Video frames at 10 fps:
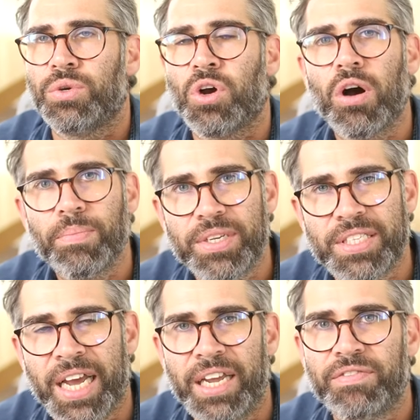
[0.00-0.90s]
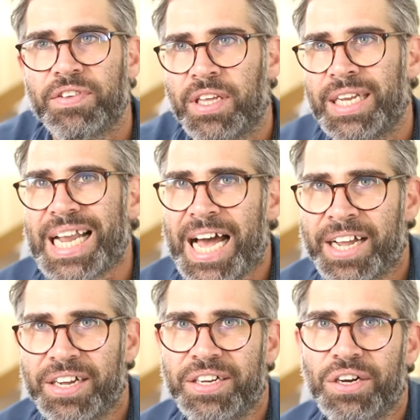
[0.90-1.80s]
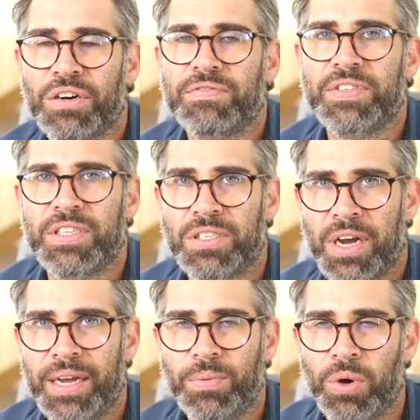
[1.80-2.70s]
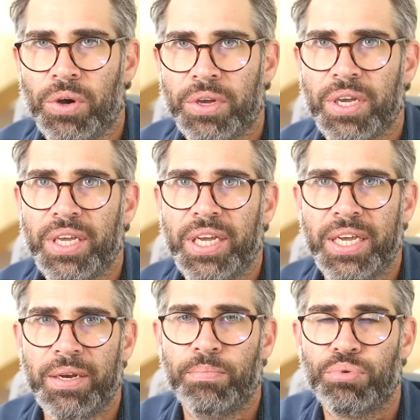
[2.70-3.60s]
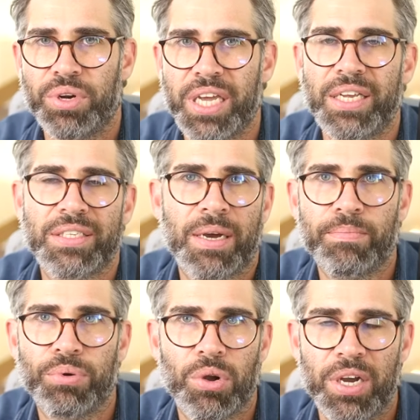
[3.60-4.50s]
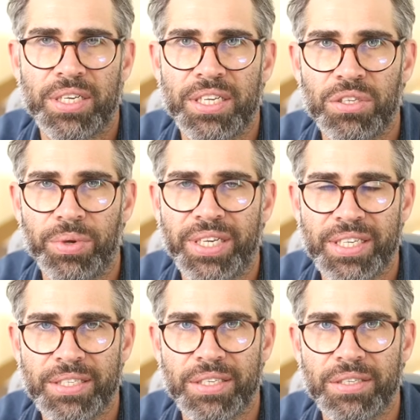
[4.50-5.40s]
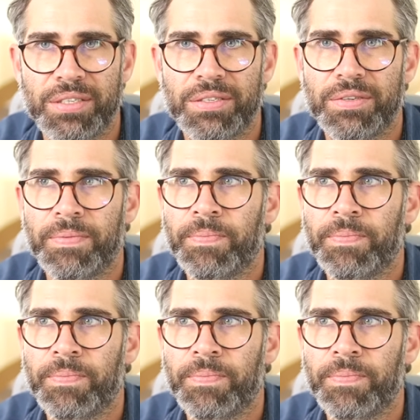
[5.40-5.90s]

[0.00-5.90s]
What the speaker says: compensate for the lack of design work in bringing some product into existence.